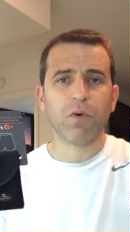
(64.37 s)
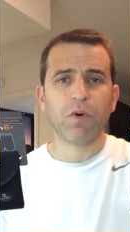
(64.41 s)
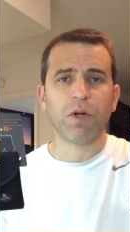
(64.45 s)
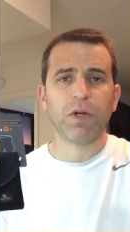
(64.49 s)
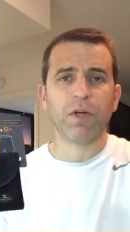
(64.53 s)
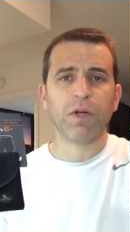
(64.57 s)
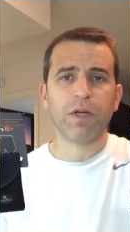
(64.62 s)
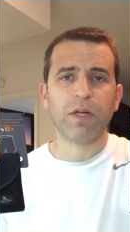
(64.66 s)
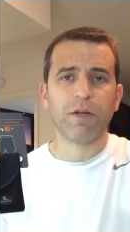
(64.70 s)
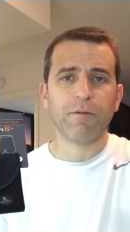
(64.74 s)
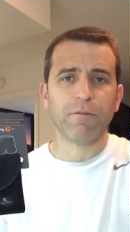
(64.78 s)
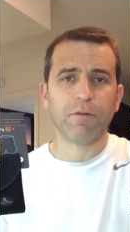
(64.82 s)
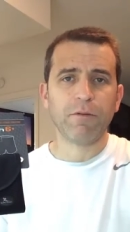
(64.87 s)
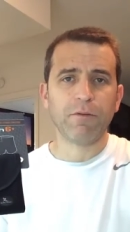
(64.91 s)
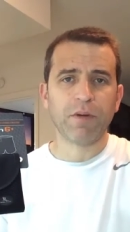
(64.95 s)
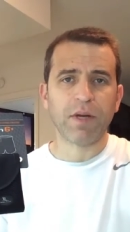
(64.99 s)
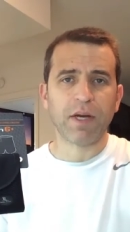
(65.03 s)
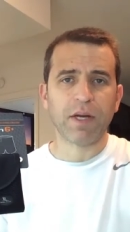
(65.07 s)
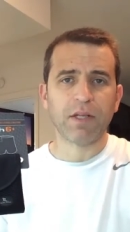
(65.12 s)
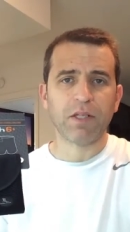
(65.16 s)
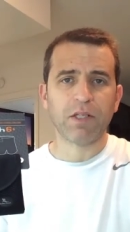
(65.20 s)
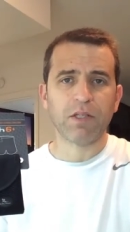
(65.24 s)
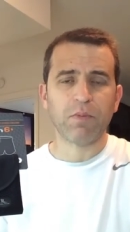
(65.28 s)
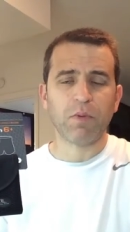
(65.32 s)
for if you've
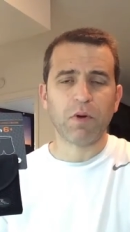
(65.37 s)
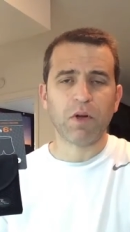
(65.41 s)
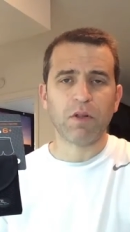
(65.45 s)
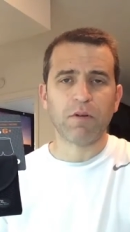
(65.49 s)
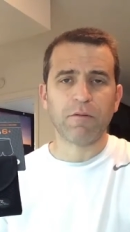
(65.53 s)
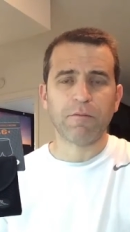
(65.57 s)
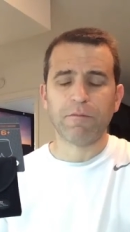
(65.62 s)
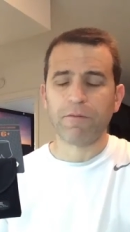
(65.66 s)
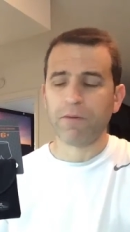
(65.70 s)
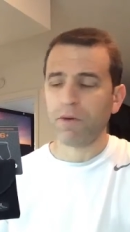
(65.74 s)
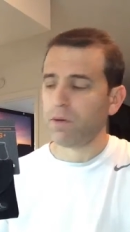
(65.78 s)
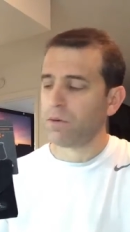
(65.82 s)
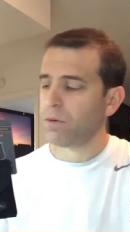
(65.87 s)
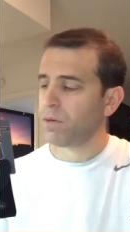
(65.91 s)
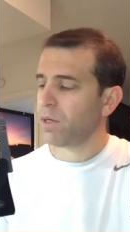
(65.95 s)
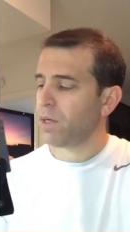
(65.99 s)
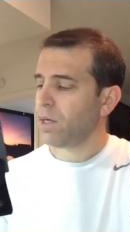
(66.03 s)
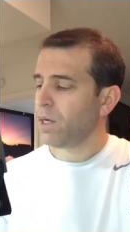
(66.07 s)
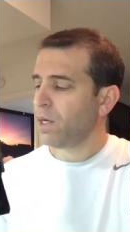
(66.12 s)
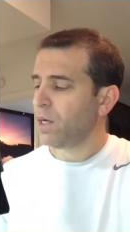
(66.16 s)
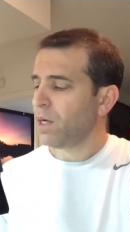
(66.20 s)
got a smaller phone.